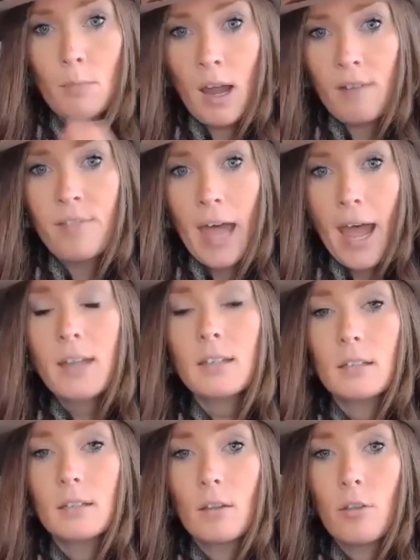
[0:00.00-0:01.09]
of
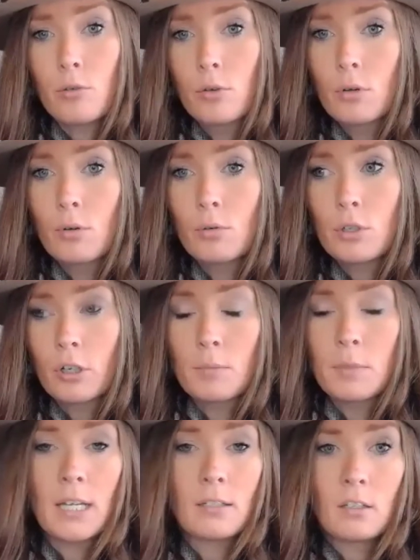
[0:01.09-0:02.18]
that through
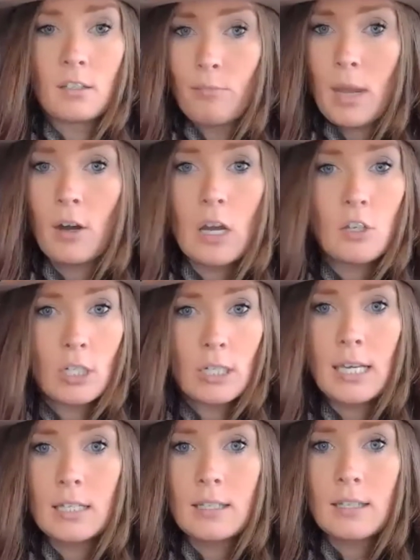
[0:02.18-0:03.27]
circumstances of marriage and
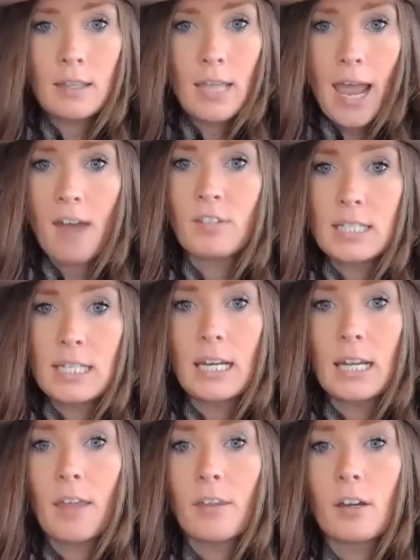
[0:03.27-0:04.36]
kids that they have to stay
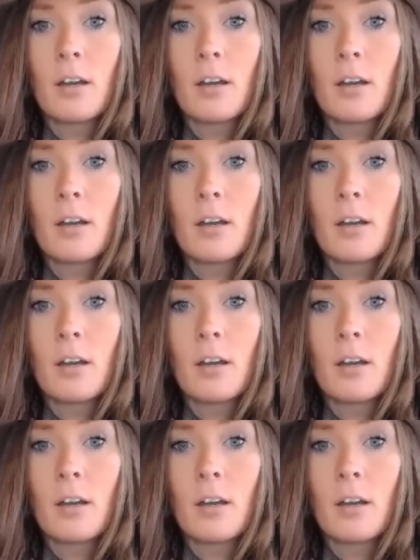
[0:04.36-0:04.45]
together.